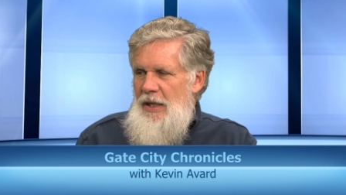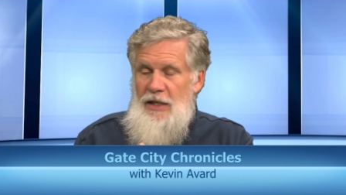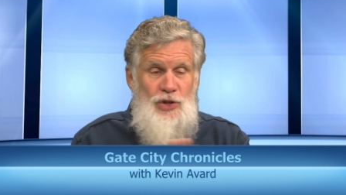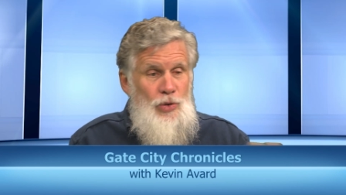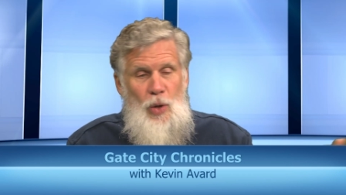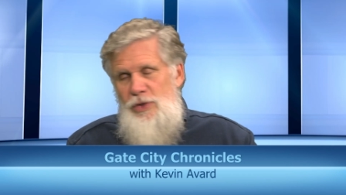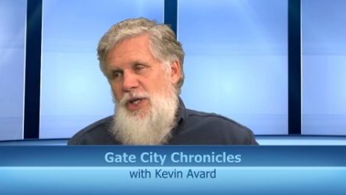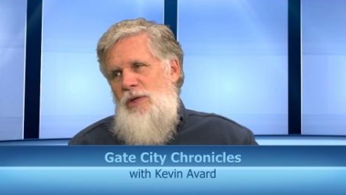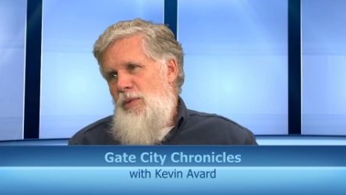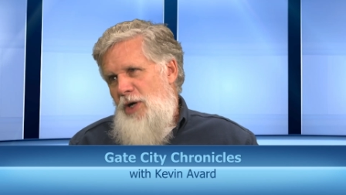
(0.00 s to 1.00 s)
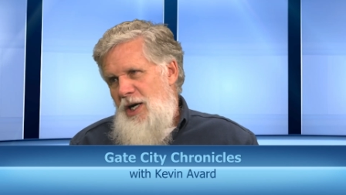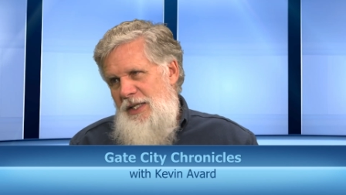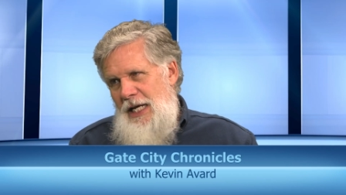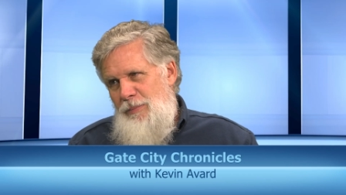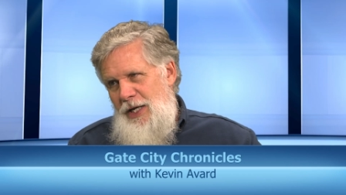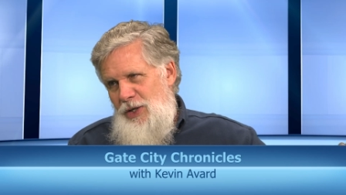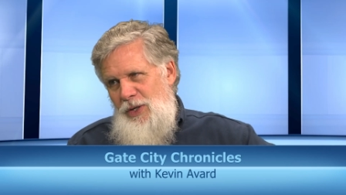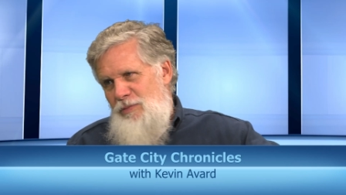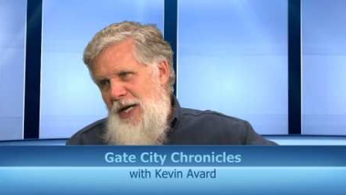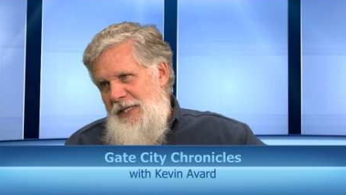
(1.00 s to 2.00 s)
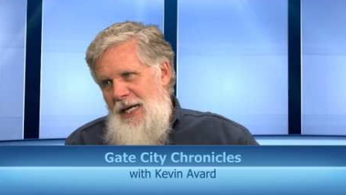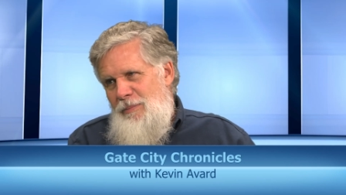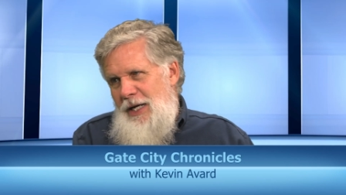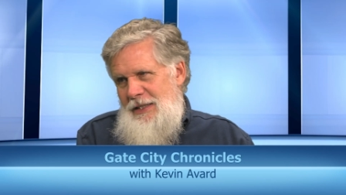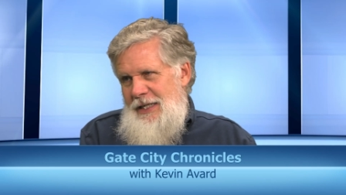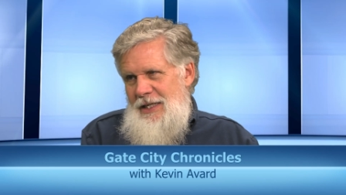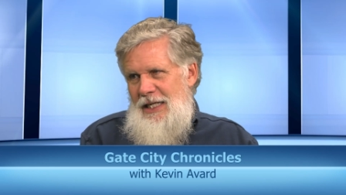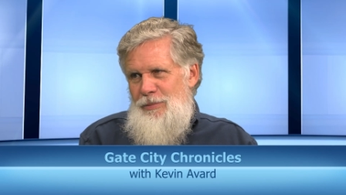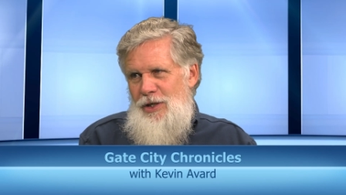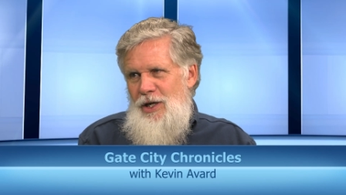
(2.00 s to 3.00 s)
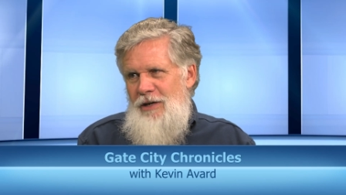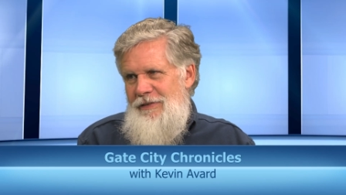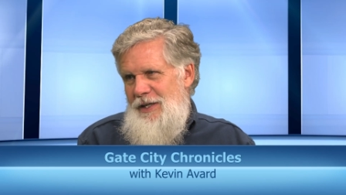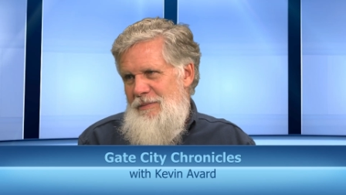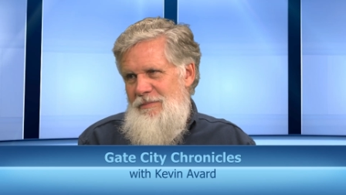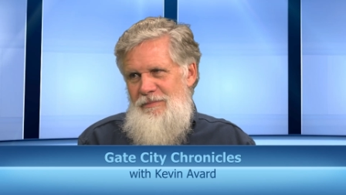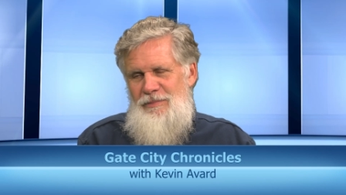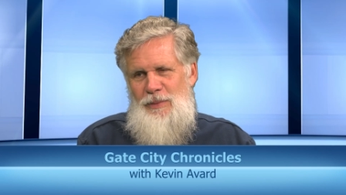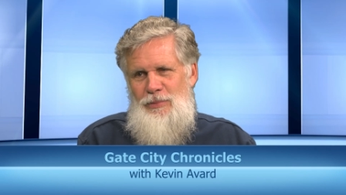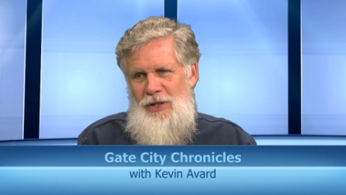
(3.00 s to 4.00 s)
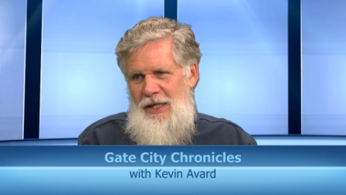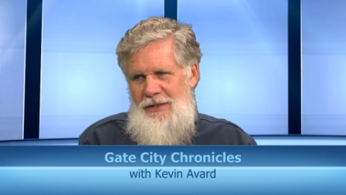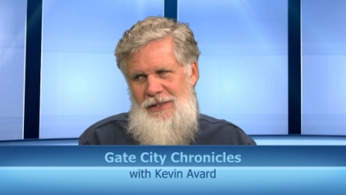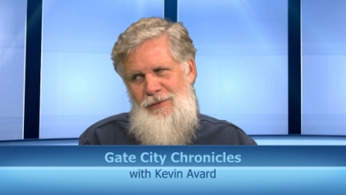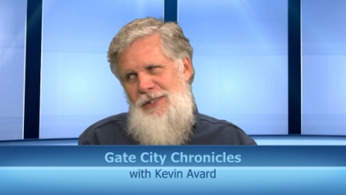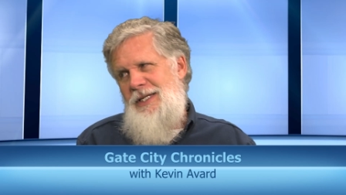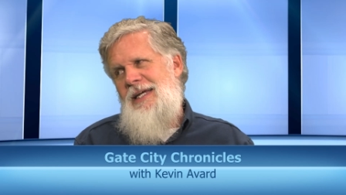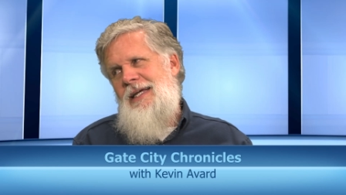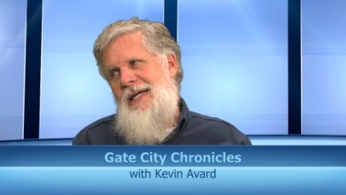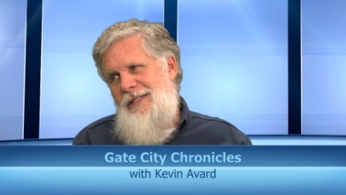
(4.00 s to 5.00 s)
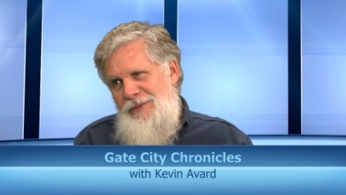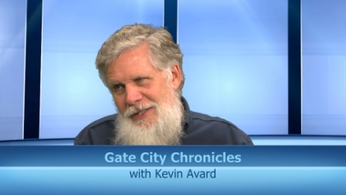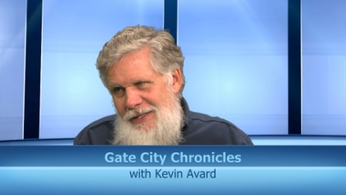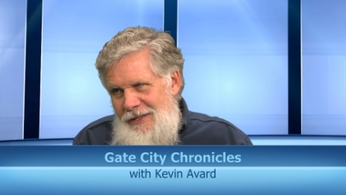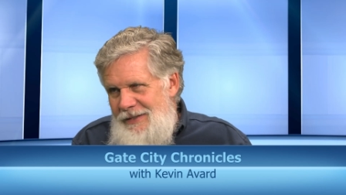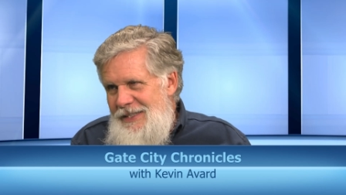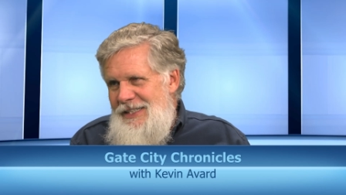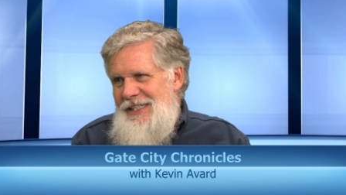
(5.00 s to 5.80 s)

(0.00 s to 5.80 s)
And so no one's going to remark on that bike. You can ride that bike to get a cup of coffee, and people are going to say, what's that guy doing here?